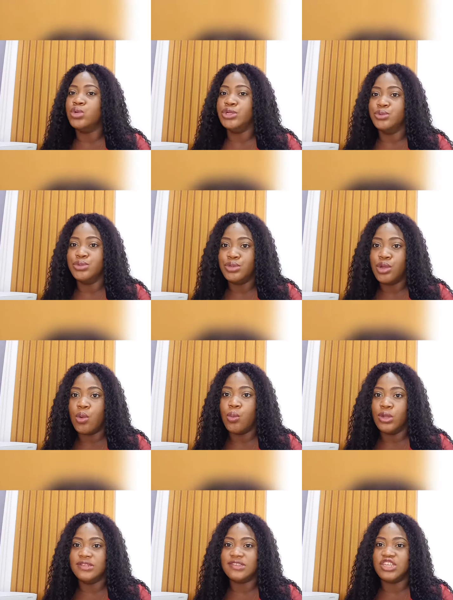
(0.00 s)
will not
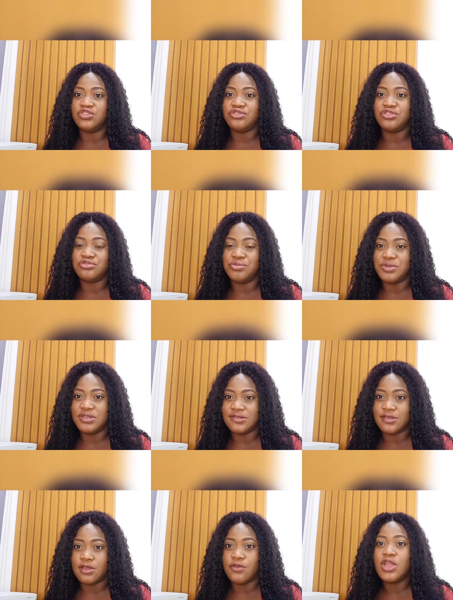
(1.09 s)
want history to repeat
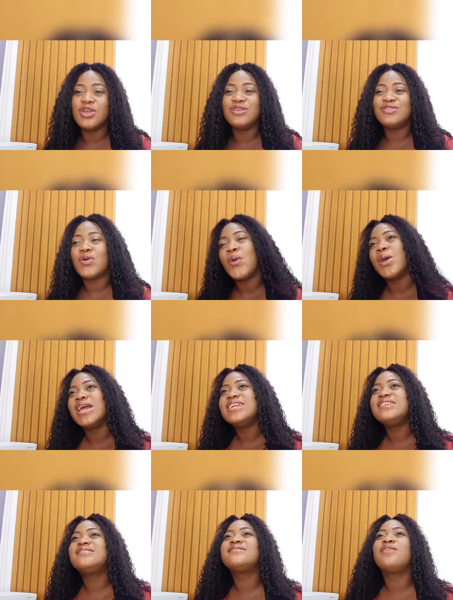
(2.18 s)
itself. So
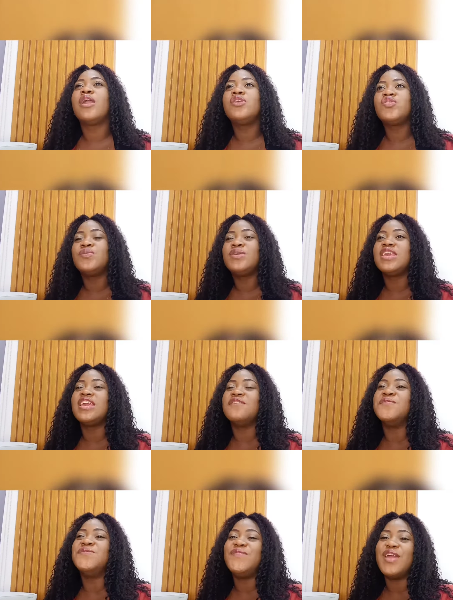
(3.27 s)
it is going to be a
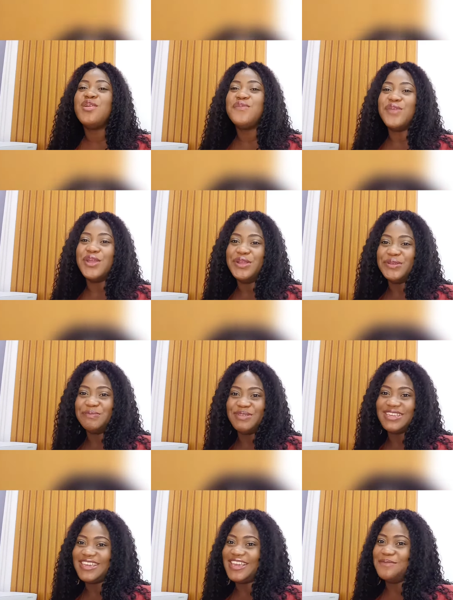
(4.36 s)
very, very
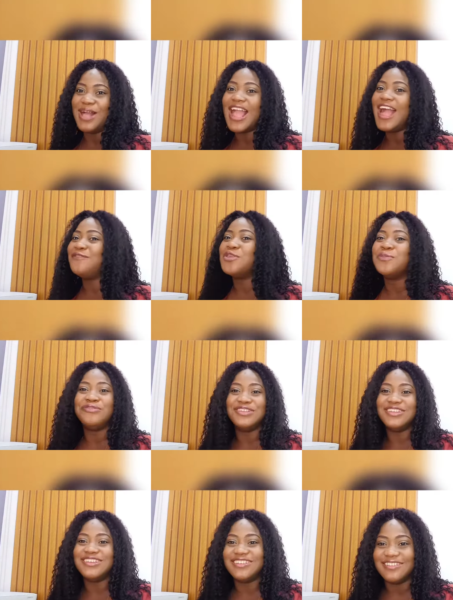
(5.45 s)
big game. I have no
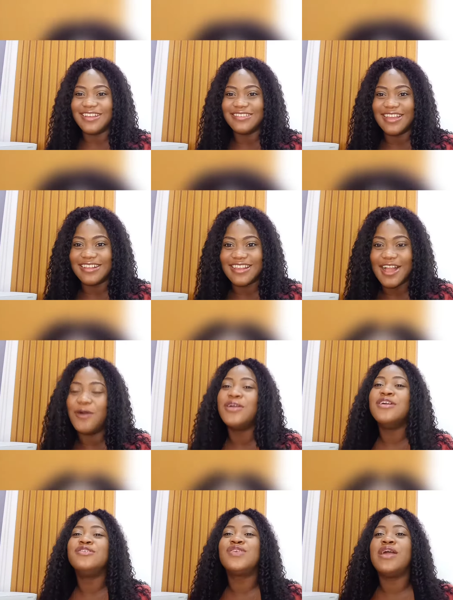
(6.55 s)
prediction as of now.
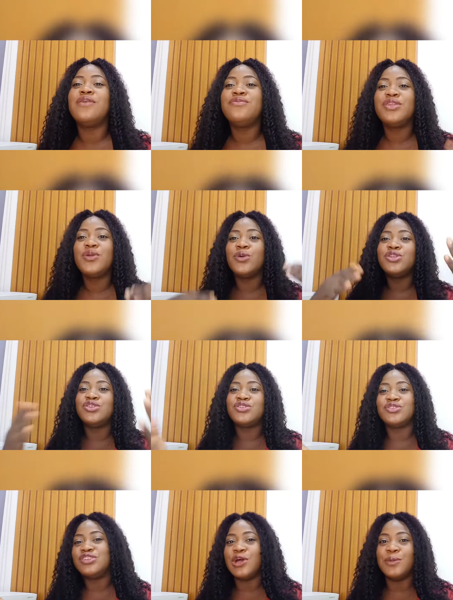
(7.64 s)
So I really want you
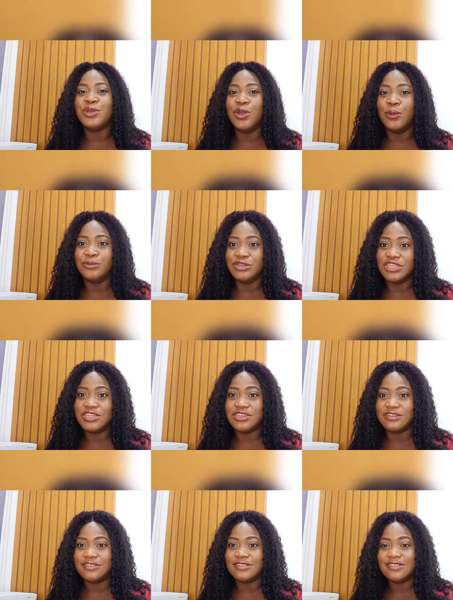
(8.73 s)
to tell me your
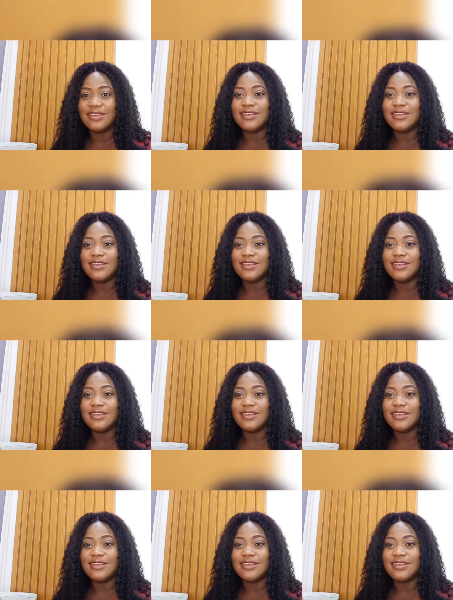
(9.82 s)
predictions.